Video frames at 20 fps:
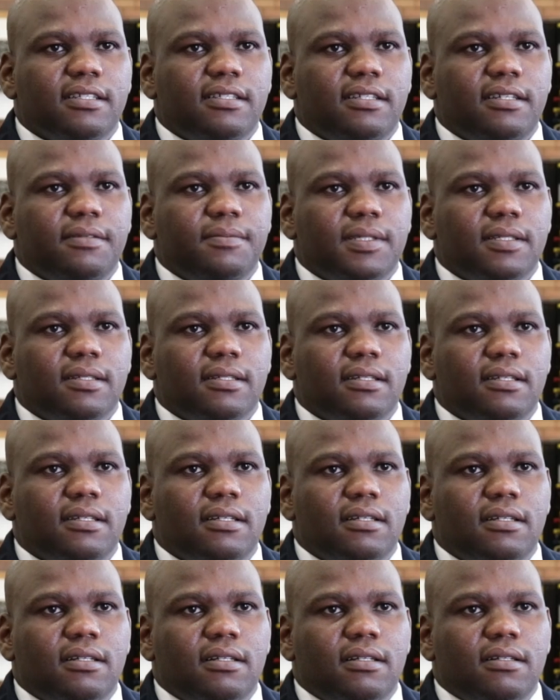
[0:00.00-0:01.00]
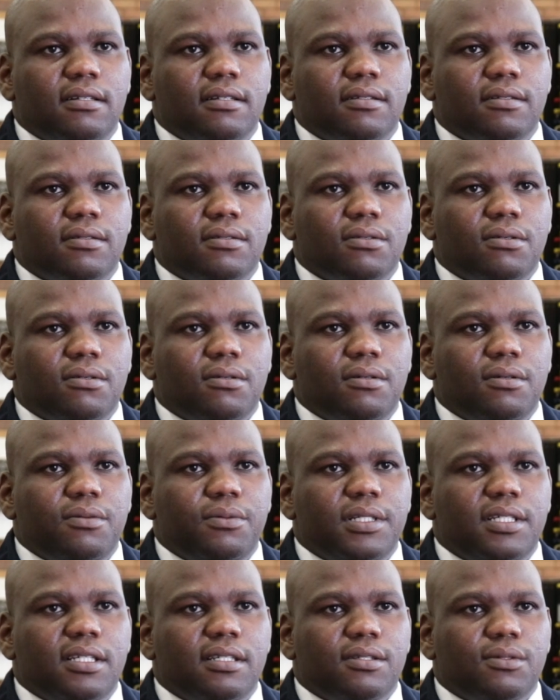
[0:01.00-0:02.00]
systems, so
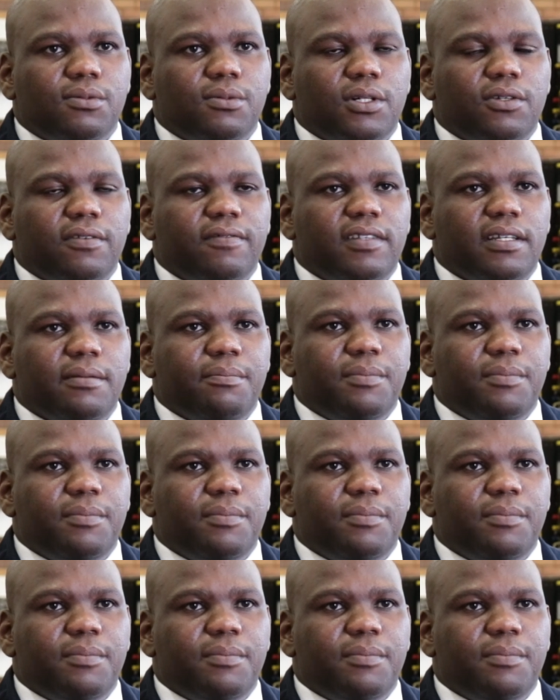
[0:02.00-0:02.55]
which is one of